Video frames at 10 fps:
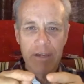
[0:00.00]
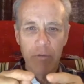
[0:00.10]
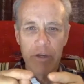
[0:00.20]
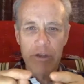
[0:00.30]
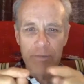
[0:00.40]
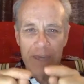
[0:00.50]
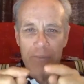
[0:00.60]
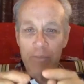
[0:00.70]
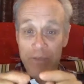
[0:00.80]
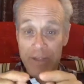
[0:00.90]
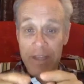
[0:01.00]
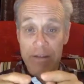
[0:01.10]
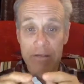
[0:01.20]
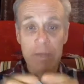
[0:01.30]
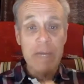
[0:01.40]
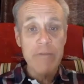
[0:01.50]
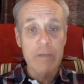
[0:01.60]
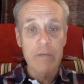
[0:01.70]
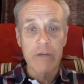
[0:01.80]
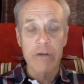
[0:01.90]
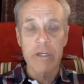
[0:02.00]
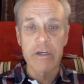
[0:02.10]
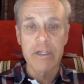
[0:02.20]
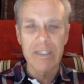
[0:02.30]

which it sometimes can be very good,